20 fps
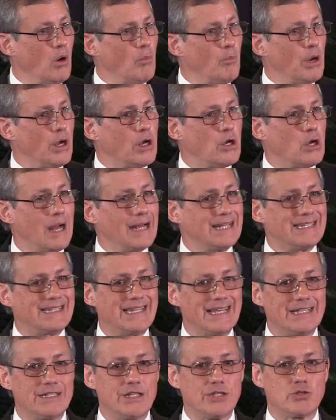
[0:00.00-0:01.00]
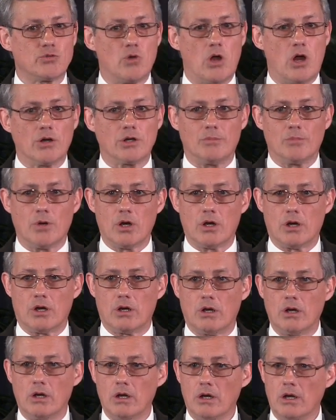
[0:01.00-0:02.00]
But God says it's wrong to
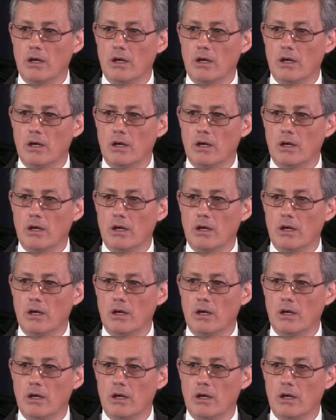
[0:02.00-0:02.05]
murder.